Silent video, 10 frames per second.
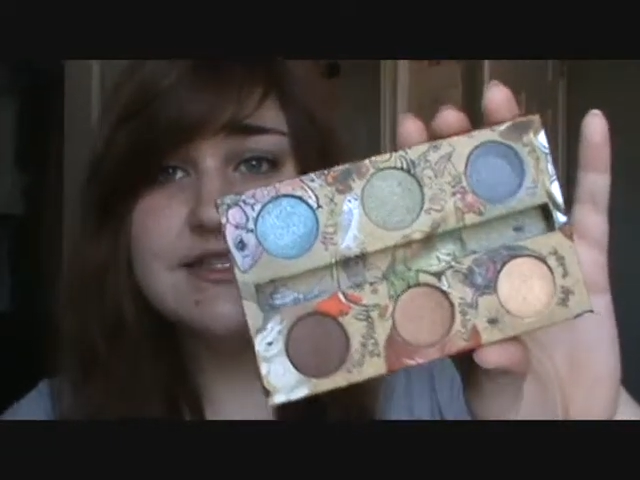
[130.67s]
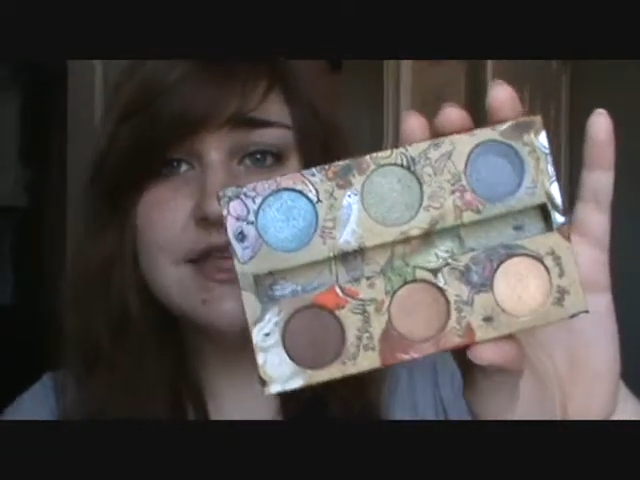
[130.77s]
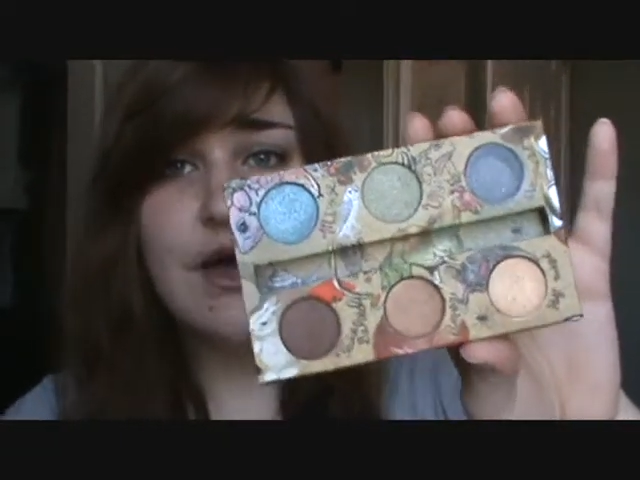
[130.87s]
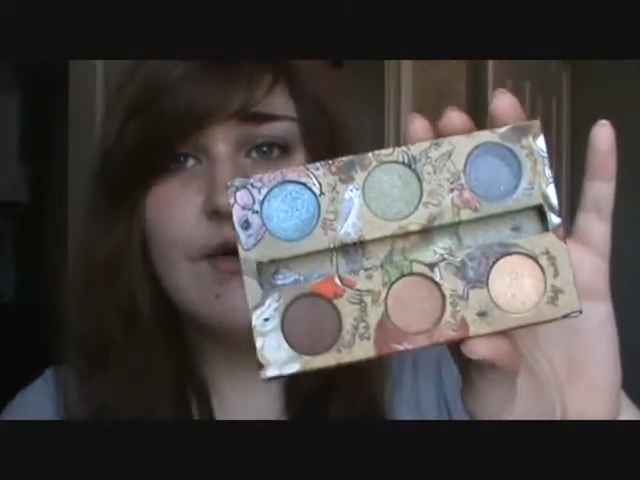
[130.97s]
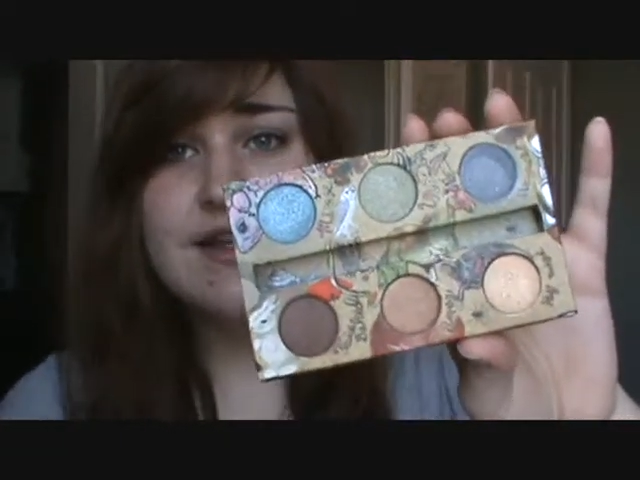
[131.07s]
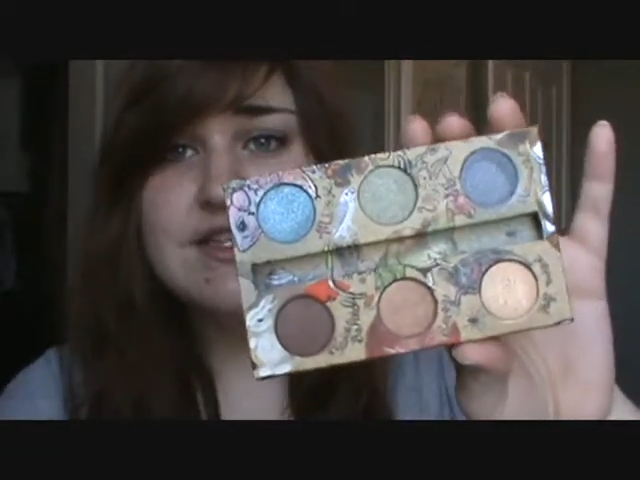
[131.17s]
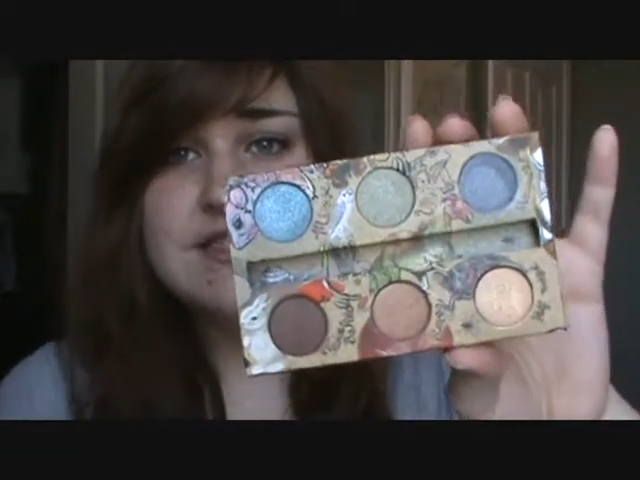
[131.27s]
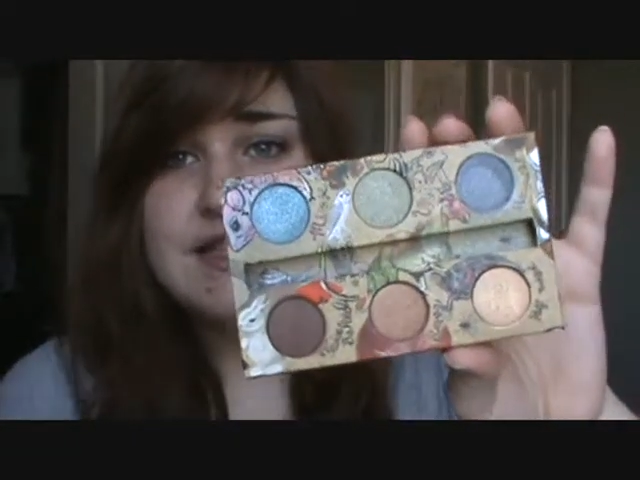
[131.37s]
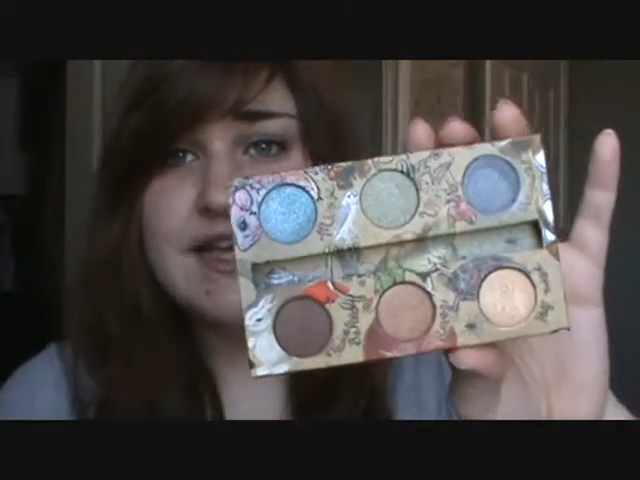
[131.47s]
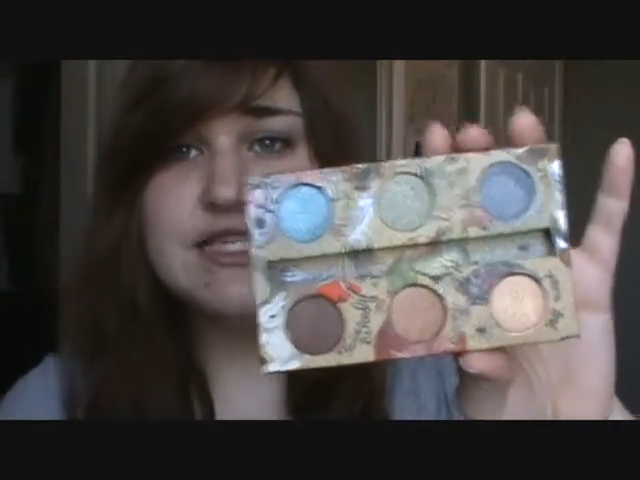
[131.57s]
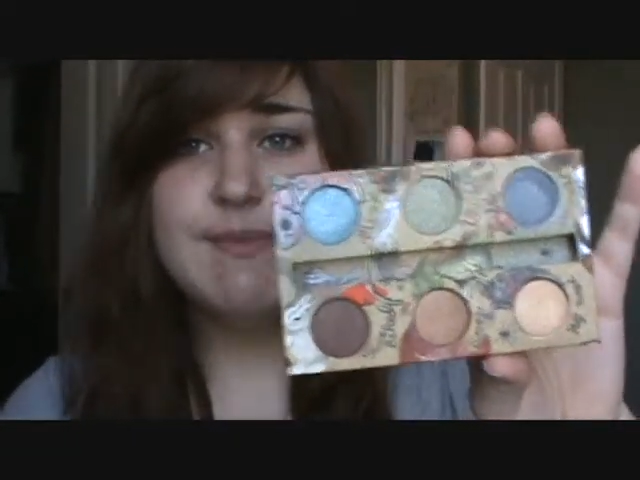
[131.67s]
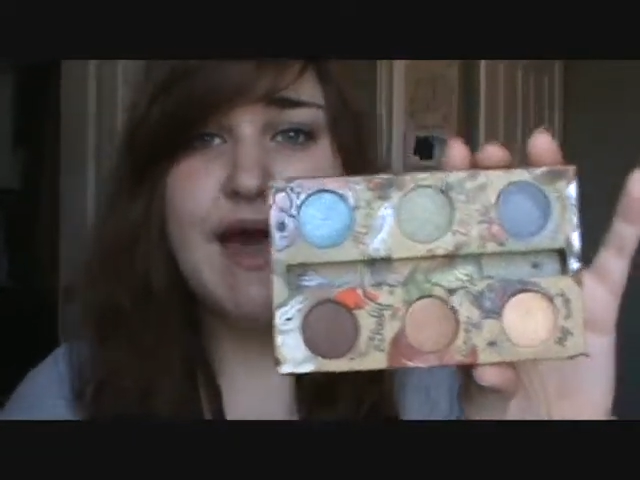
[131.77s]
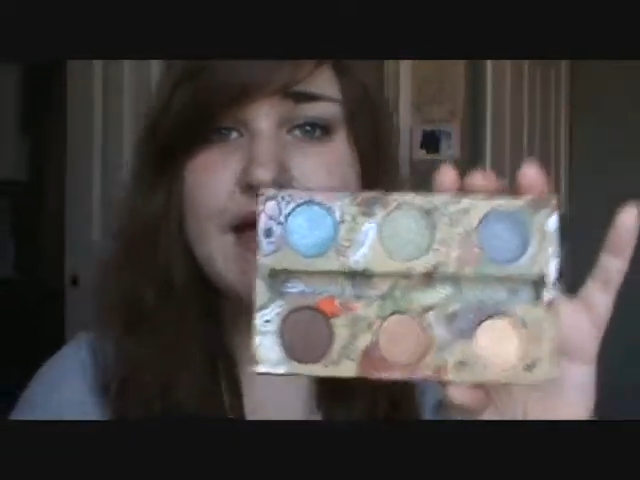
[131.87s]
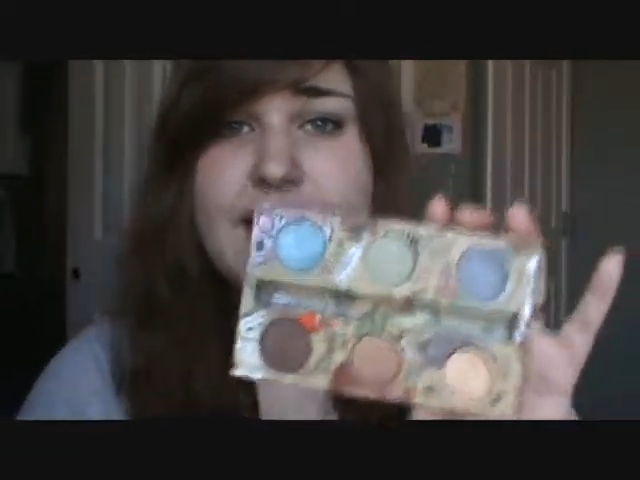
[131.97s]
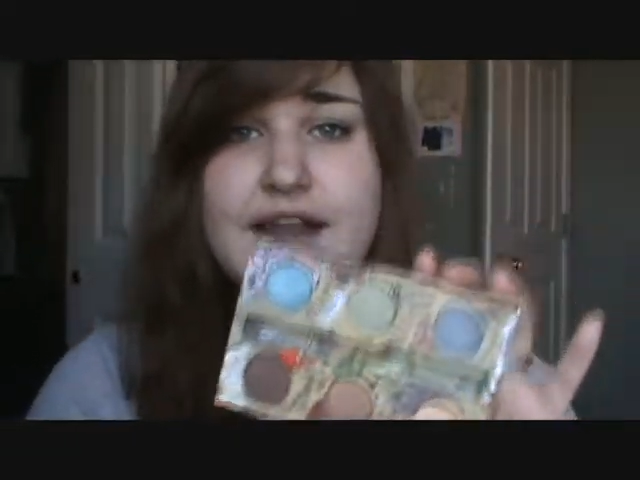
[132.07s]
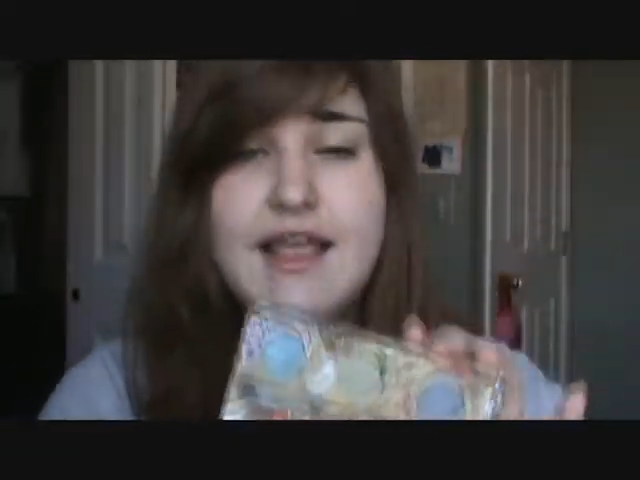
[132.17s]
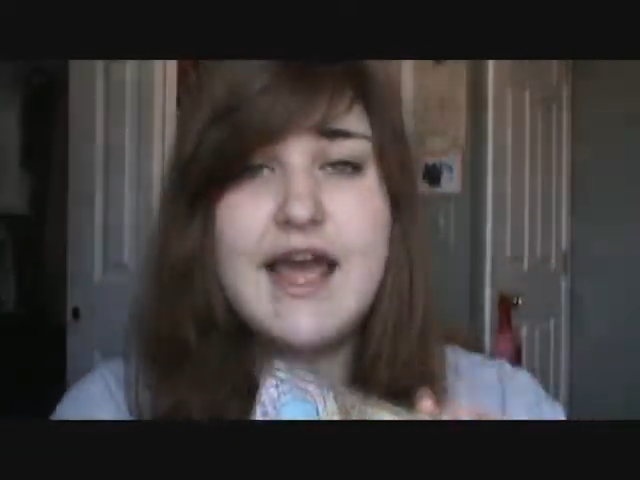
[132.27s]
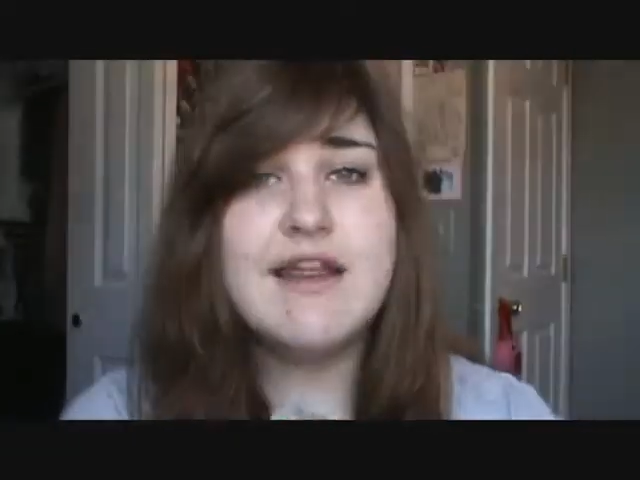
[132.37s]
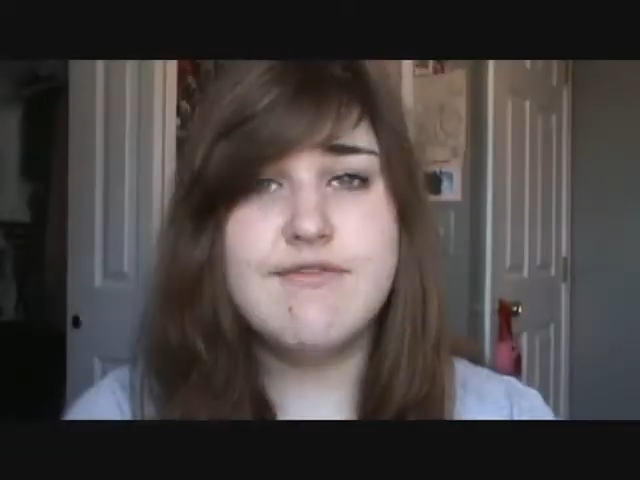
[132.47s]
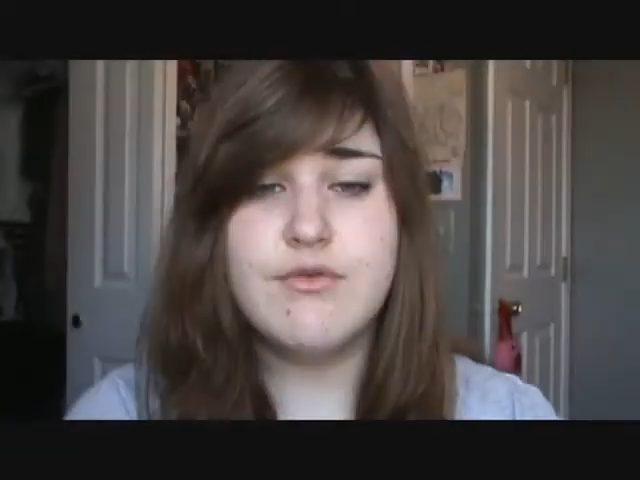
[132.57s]
So it's just a nice palette, and I
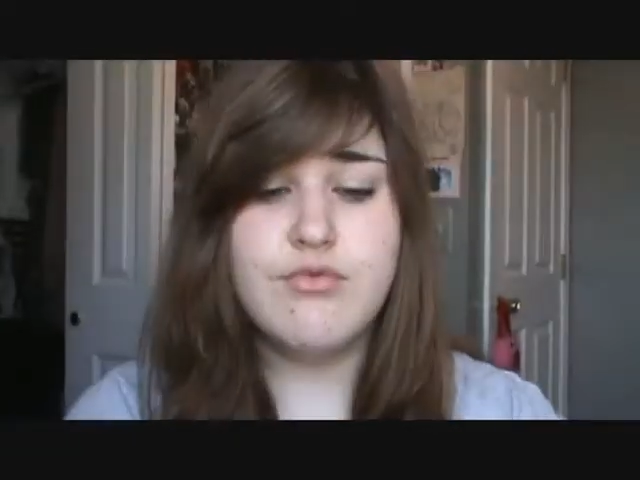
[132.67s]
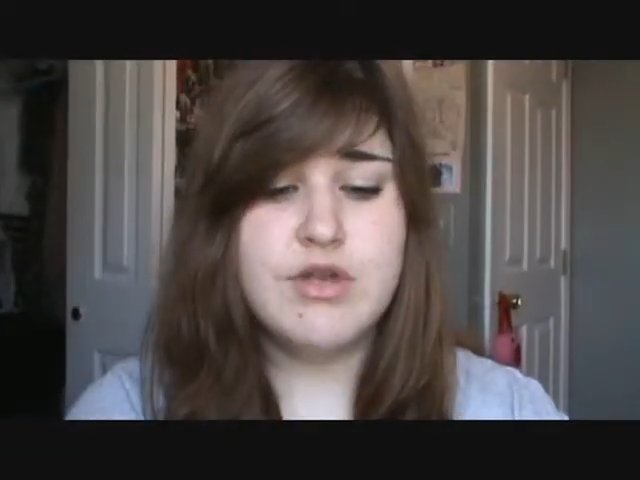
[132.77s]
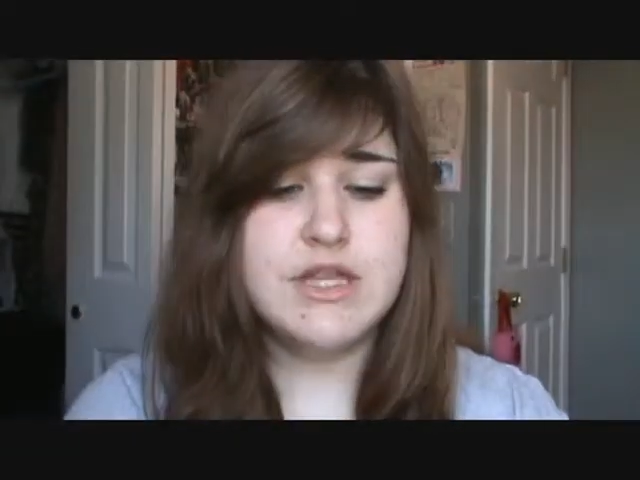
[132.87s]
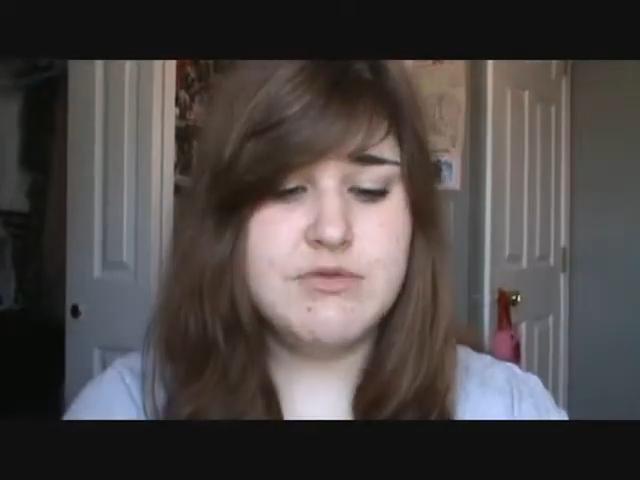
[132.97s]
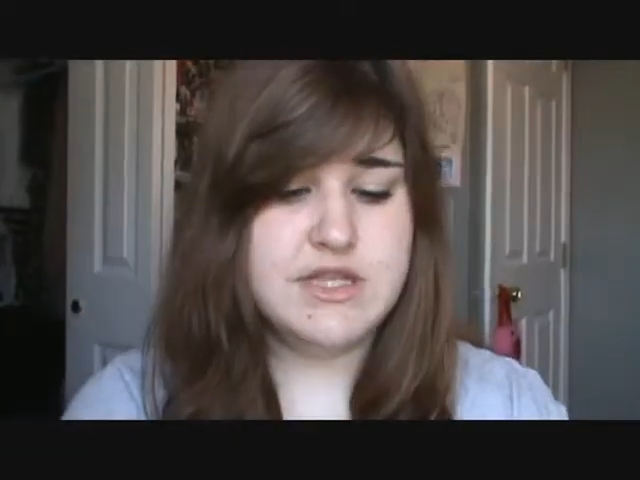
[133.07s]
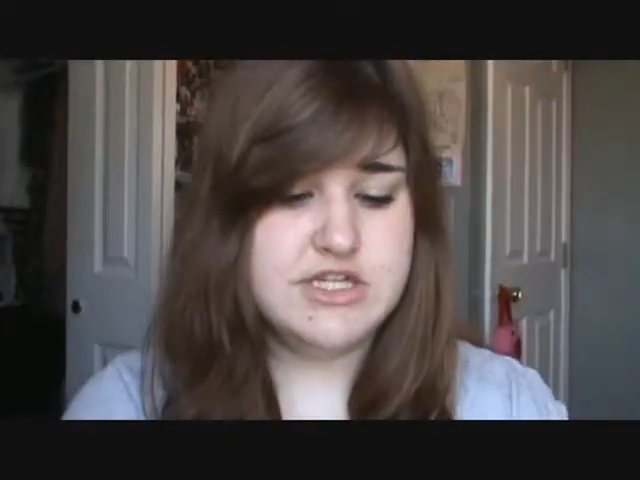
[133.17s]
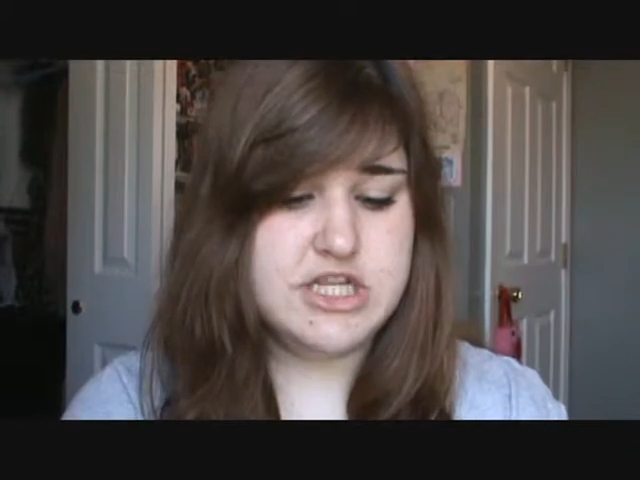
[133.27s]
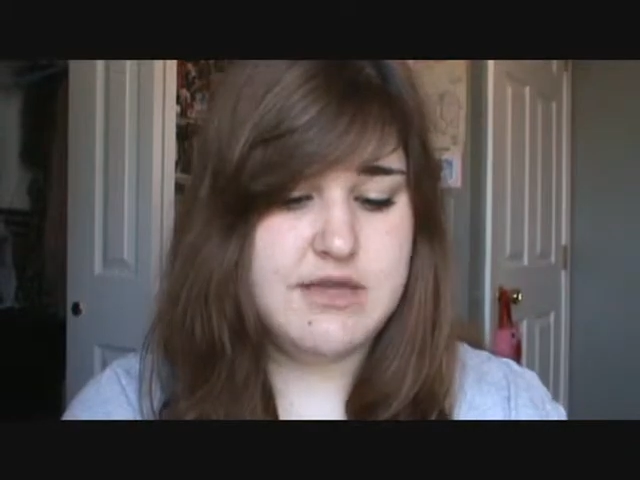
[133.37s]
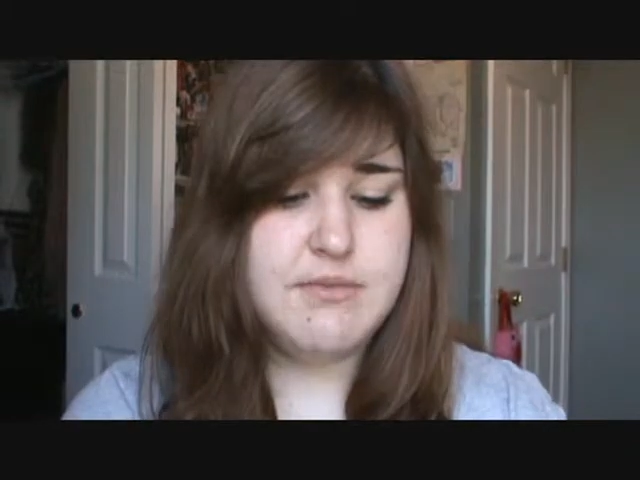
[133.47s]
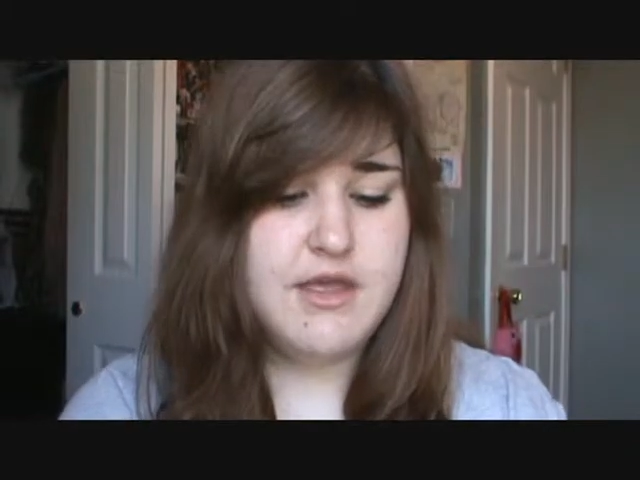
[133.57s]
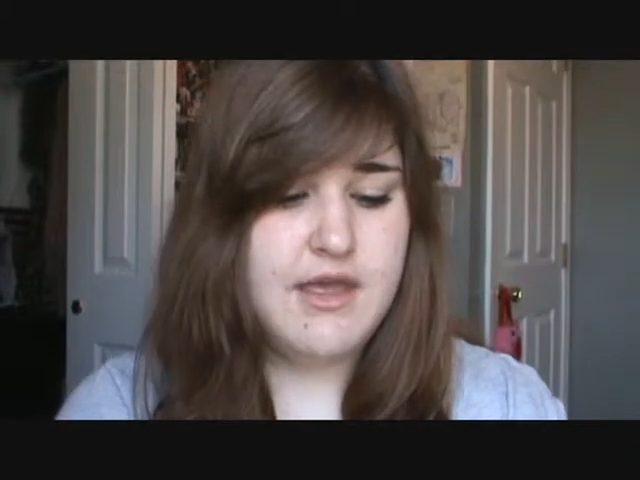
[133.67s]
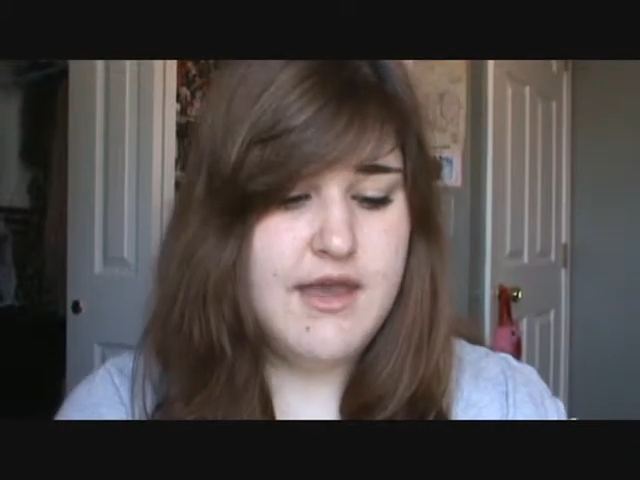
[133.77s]
got it for really, really cheap.